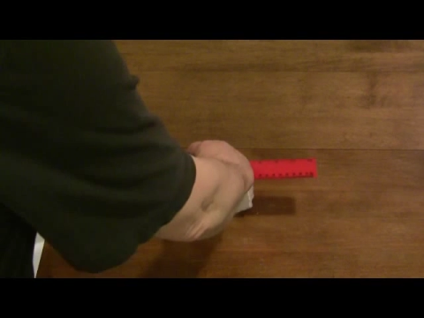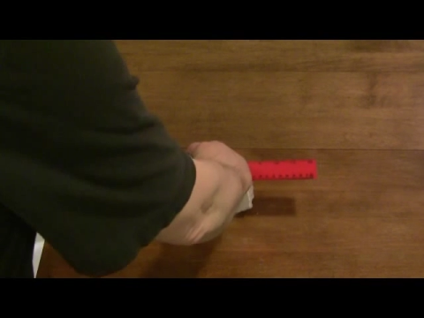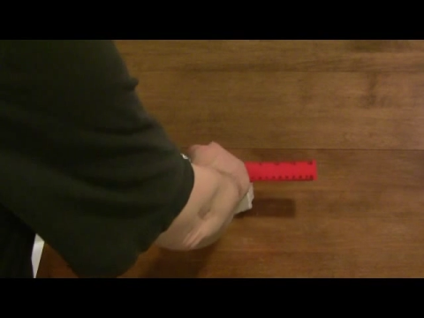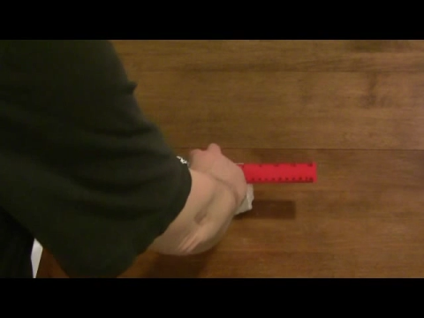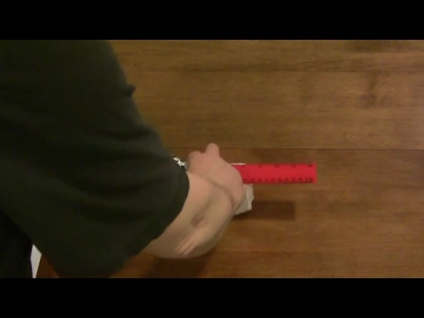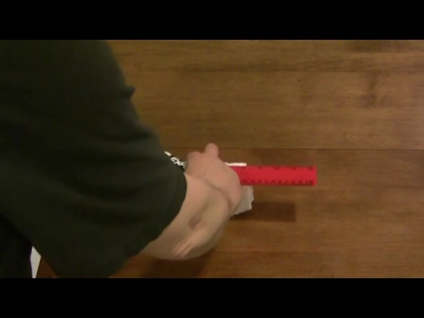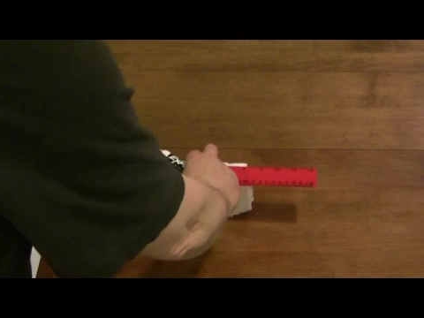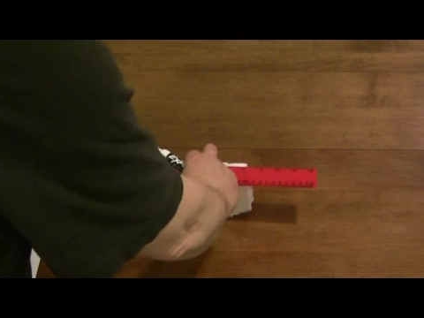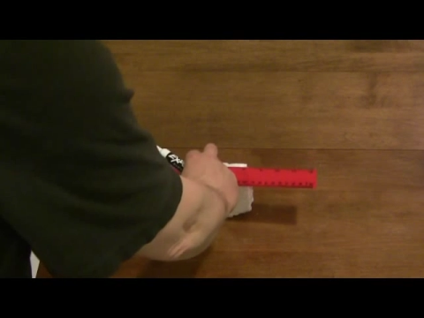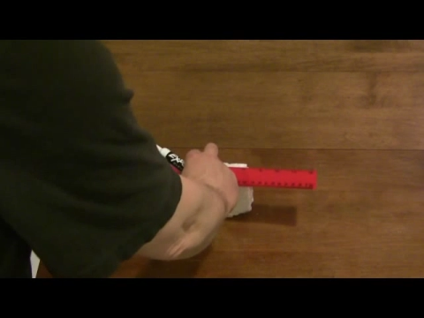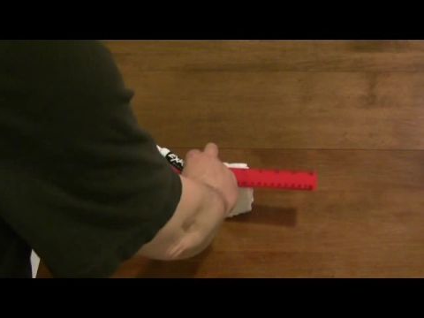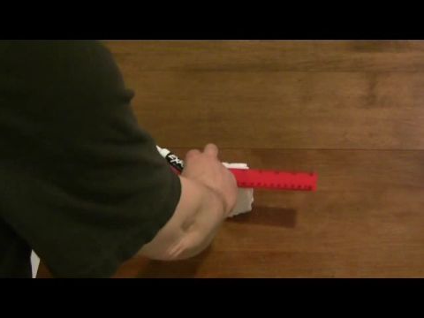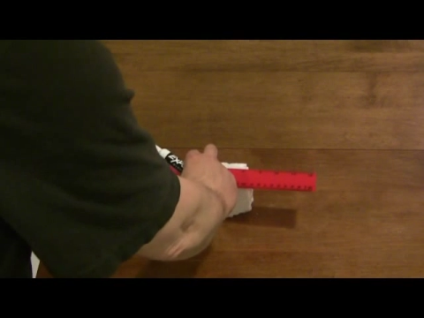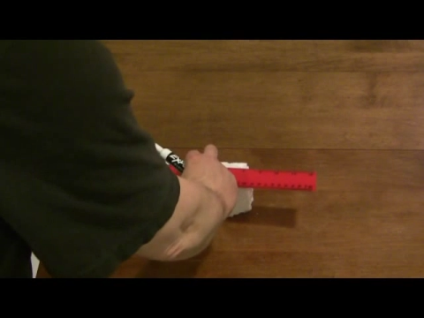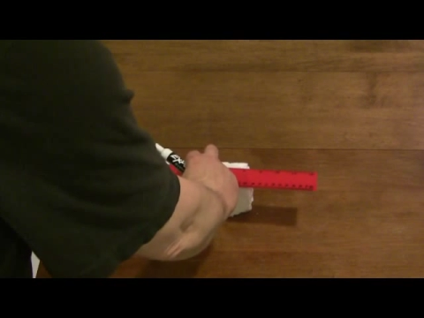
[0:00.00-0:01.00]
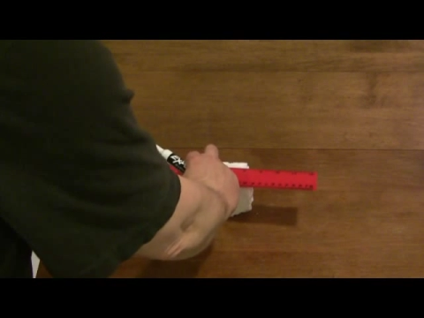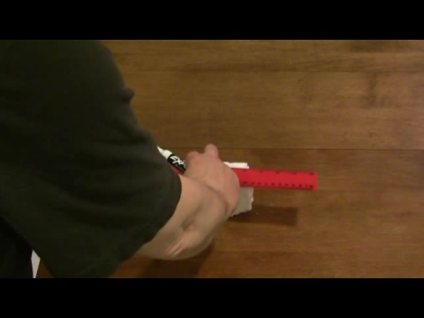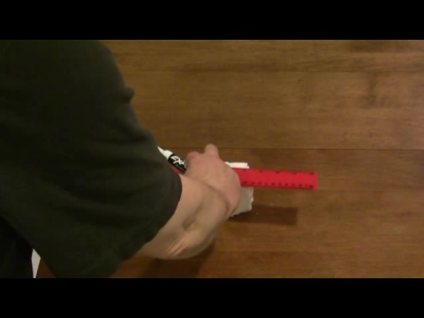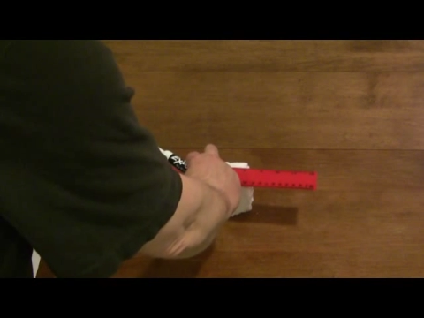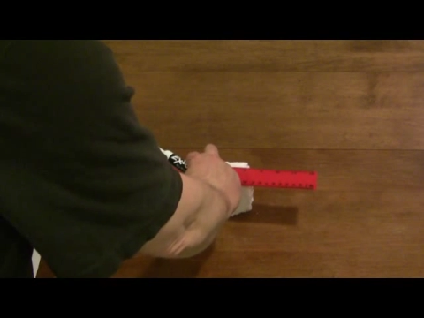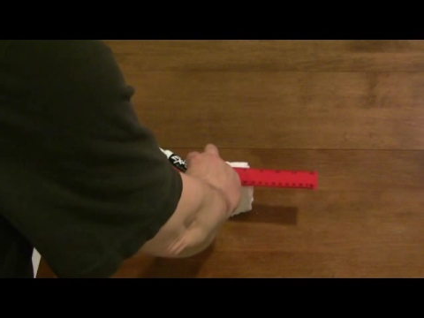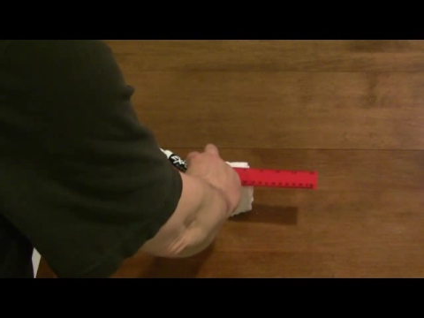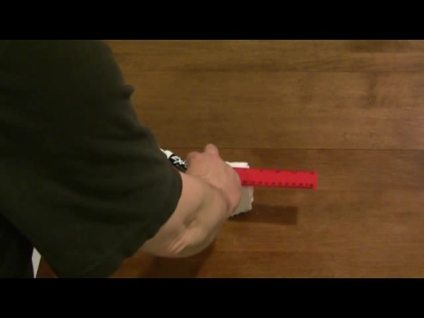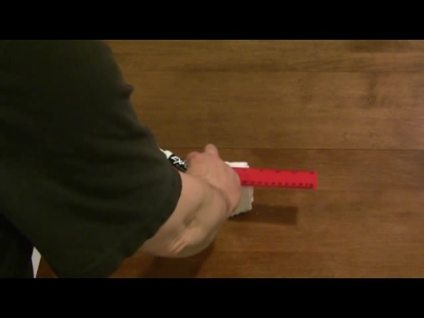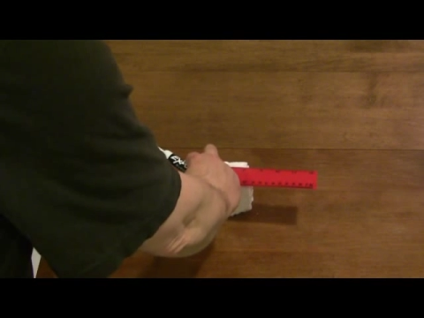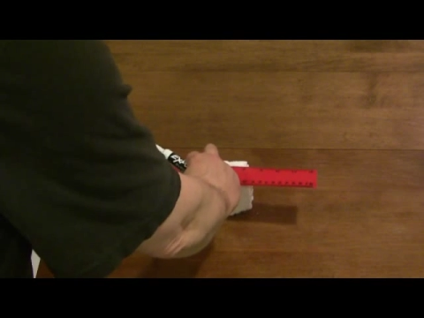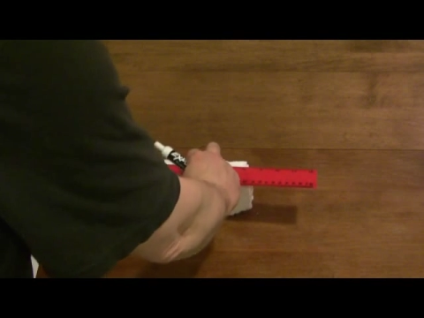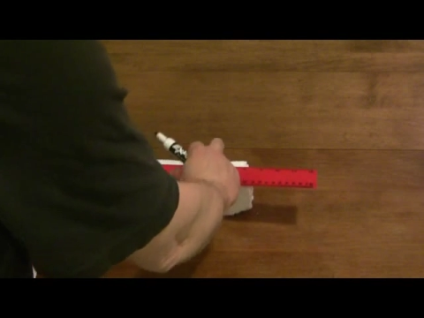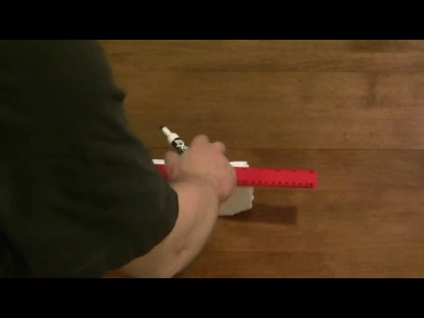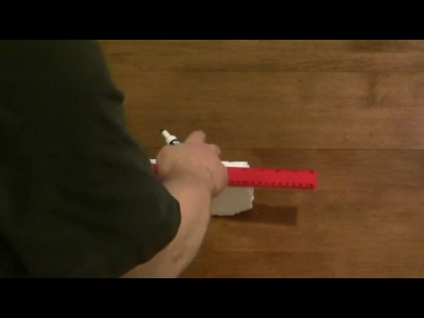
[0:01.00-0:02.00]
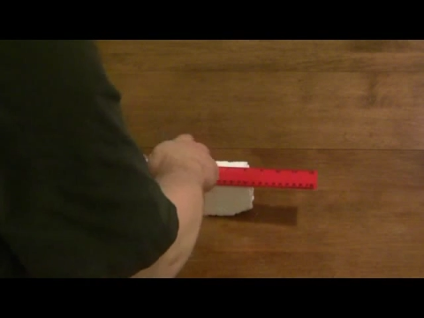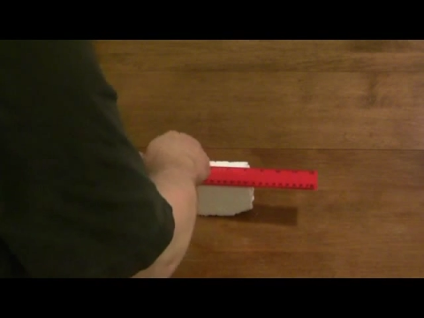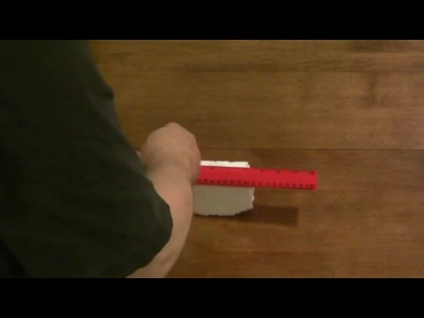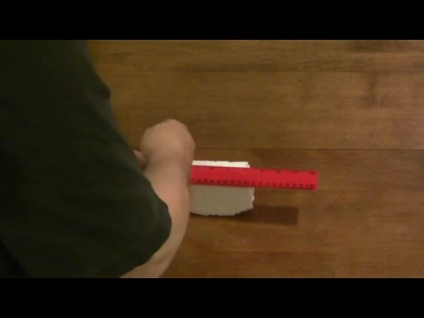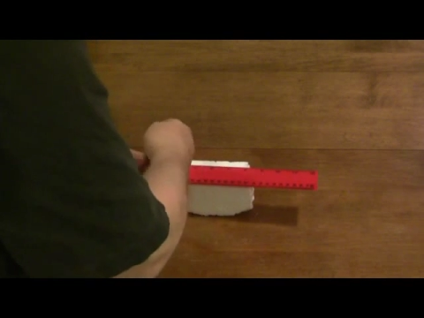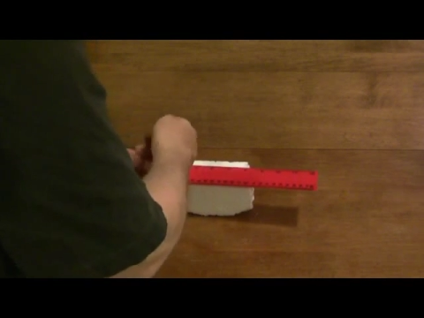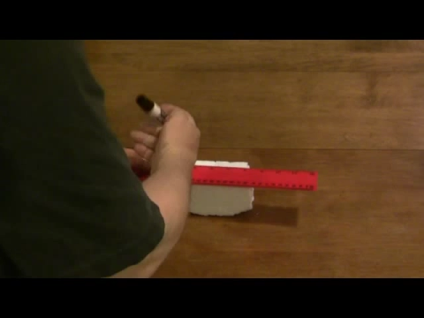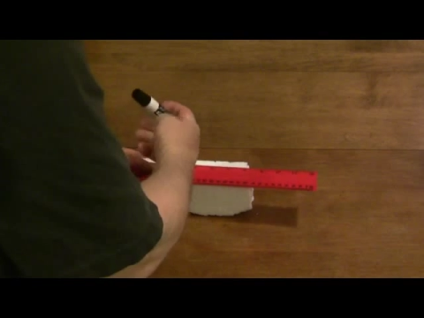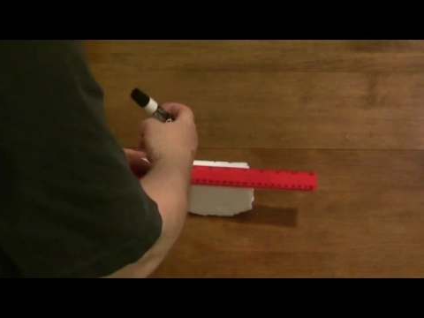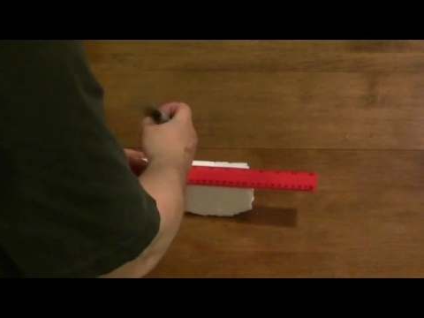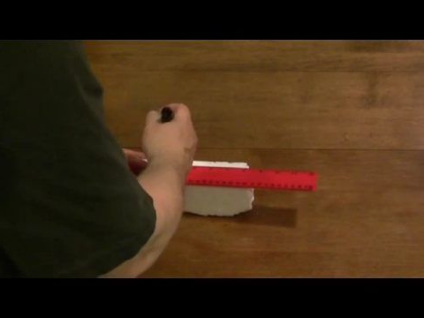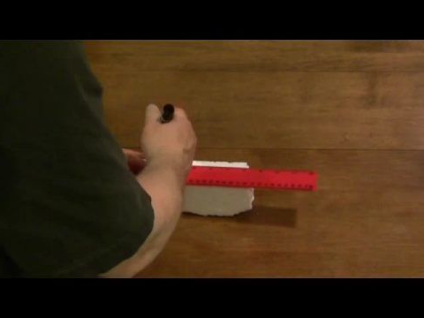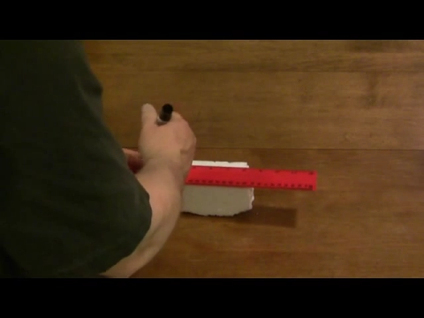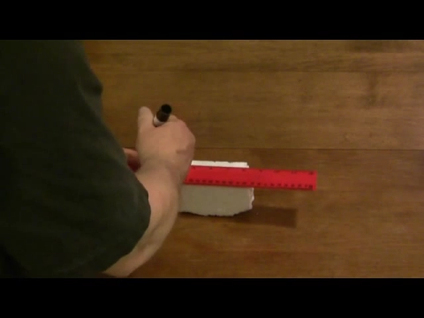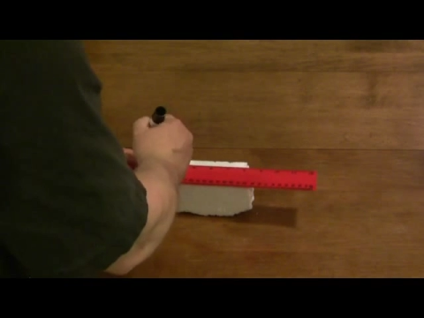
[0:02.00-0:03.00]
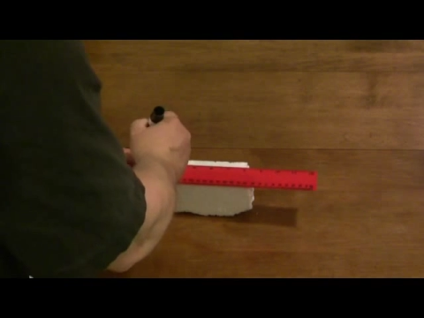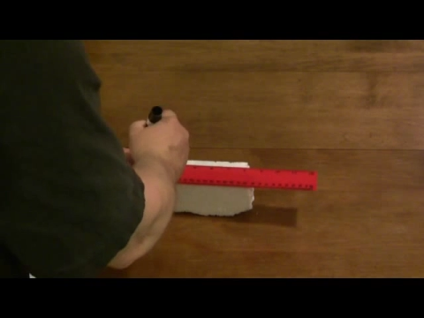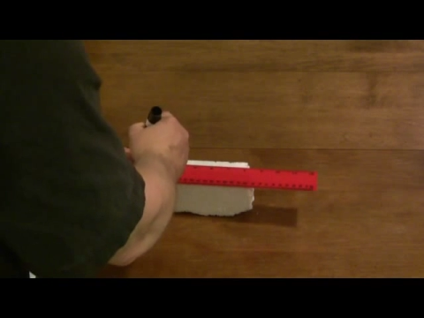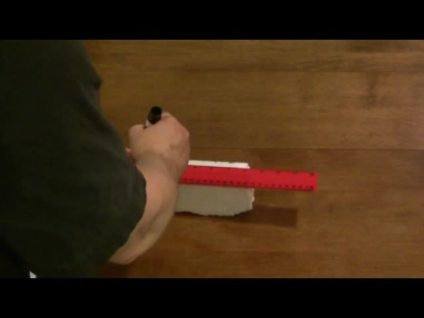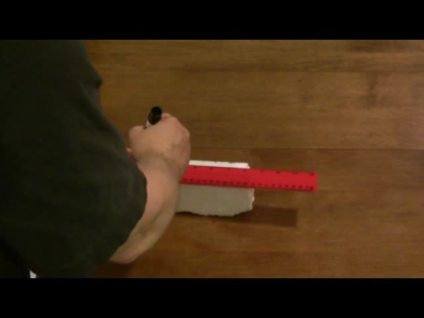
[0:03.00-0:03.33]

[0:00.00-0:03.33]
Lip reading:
Nobody's mouth can be seen.